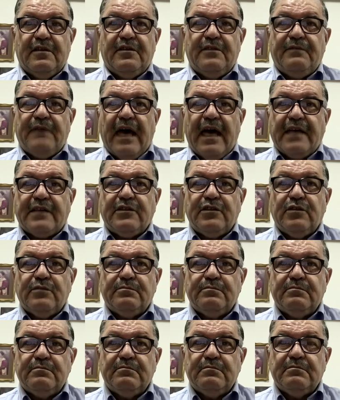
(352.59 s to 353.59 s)
The
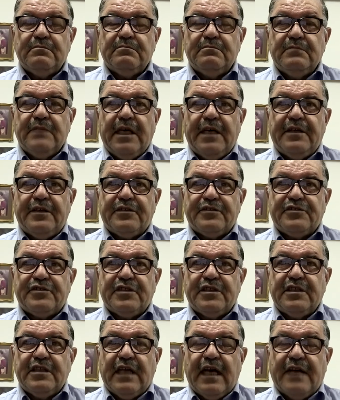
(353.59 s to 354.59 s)
vacuum
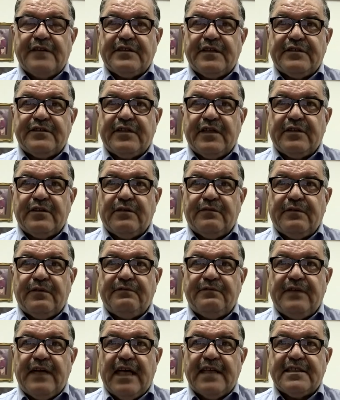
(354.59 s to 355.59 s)
energy, as I said, of a
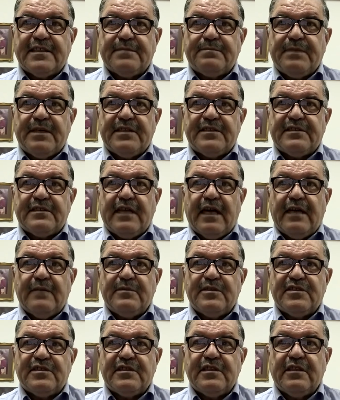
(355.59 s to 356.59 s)
flat
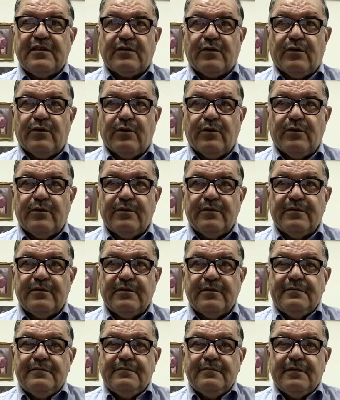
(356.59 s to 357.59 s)
space-time is zero.
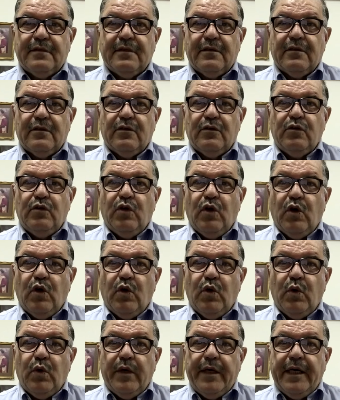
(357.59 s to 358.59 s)

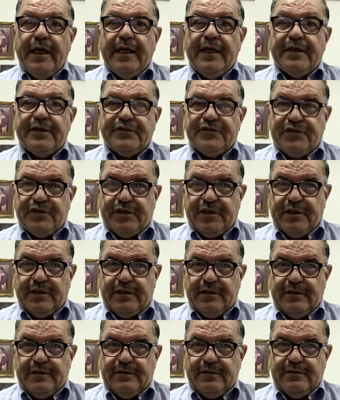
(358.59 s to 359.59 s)
No energy
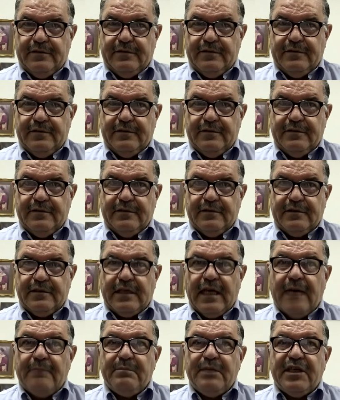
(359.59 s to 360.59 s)

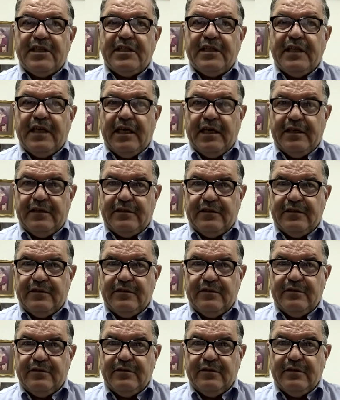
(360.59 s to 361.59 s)
can be
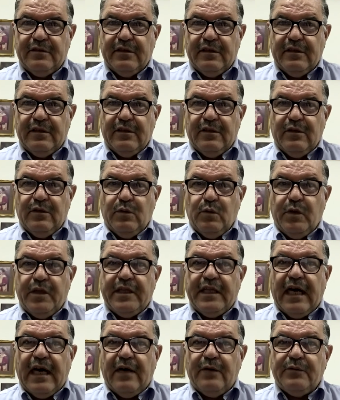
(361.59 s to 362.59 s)
created
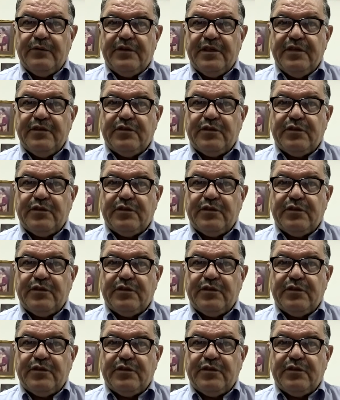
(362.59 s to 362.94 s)
without the